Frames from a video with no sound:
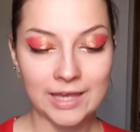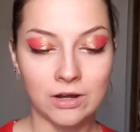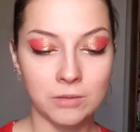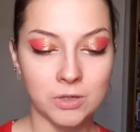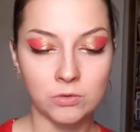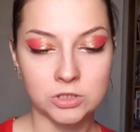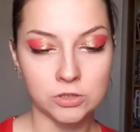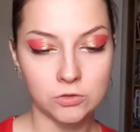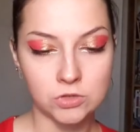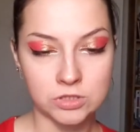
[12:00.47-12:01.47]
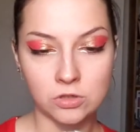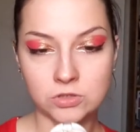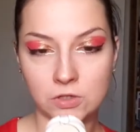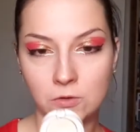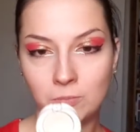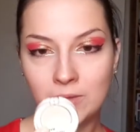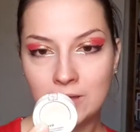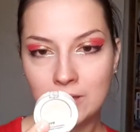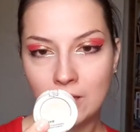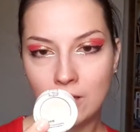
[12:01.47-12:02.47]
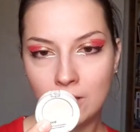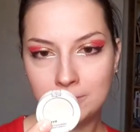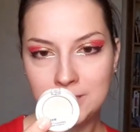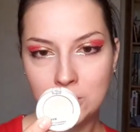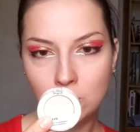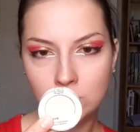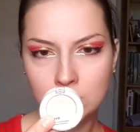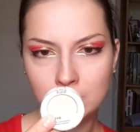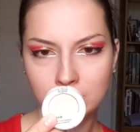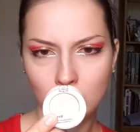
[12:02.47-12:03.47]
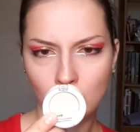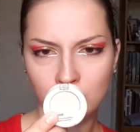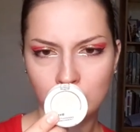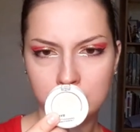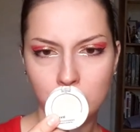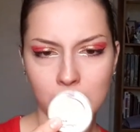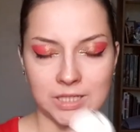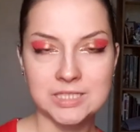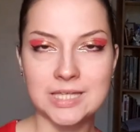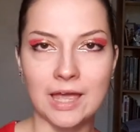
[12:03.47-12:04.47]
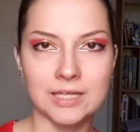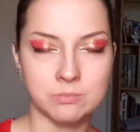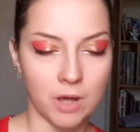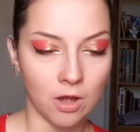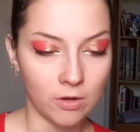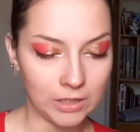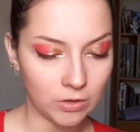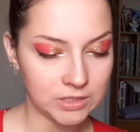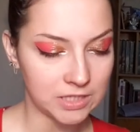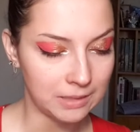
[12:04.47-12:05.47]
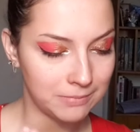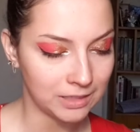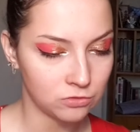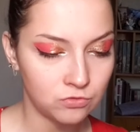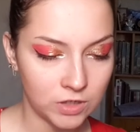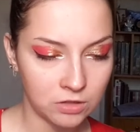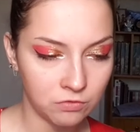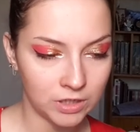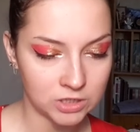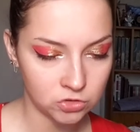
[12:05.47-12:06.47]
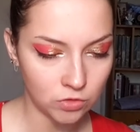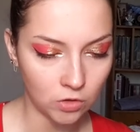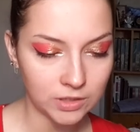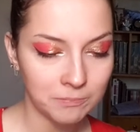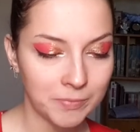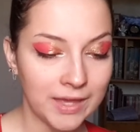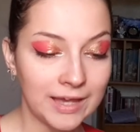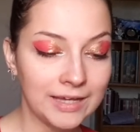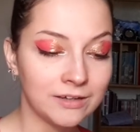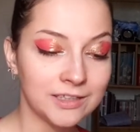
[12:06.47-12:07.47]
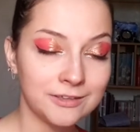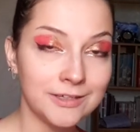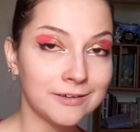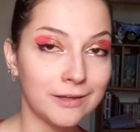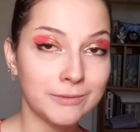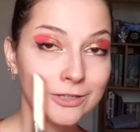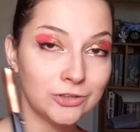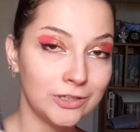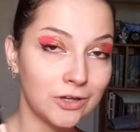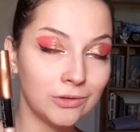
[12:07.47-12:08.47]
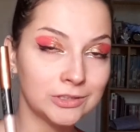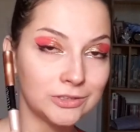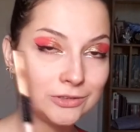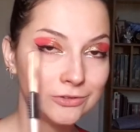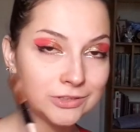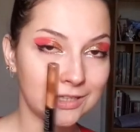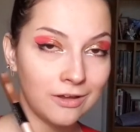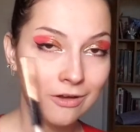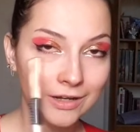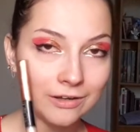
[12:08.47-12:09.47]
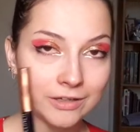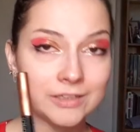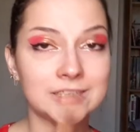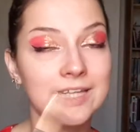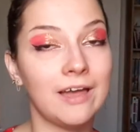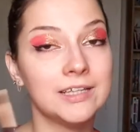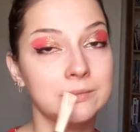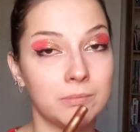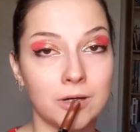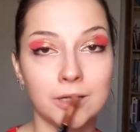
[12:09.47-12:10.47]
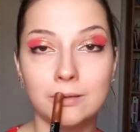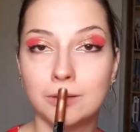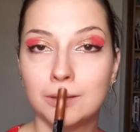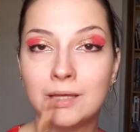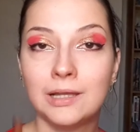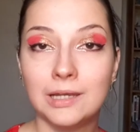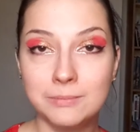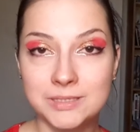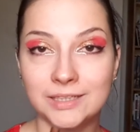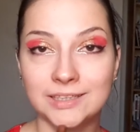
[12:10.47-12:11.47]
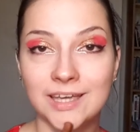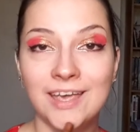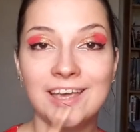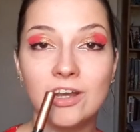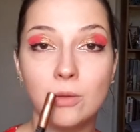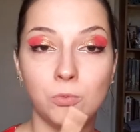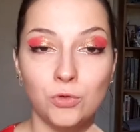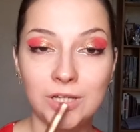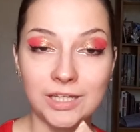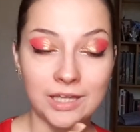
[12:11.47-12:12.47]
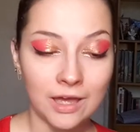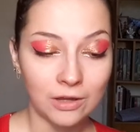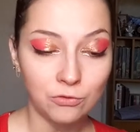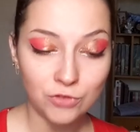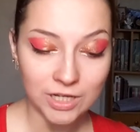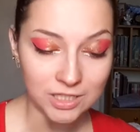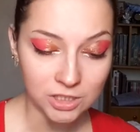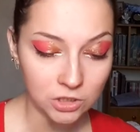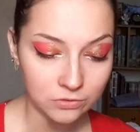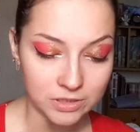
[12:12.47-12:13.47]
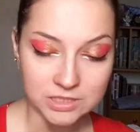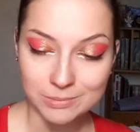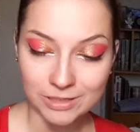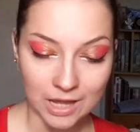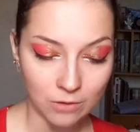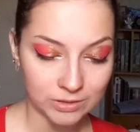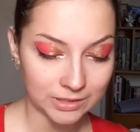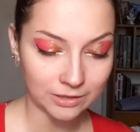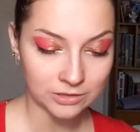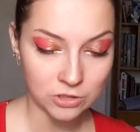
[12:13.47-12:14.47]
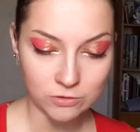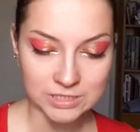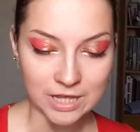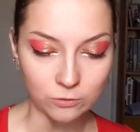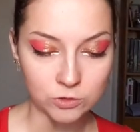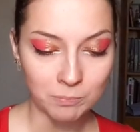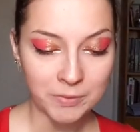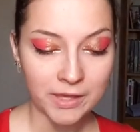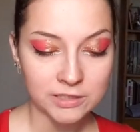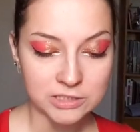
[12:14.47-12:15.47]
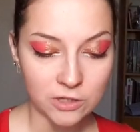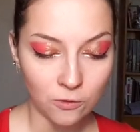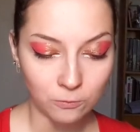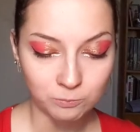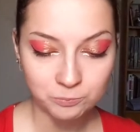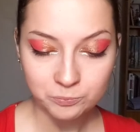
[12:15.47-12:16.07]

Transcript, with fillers: and I'm going to use another uh, Miyo number 03 Breeze as my highlighter and make it really, really strong. And I think I'm actually going to use the eyeliners as my lipstick. And I'm really, really curious about how it turns out. So,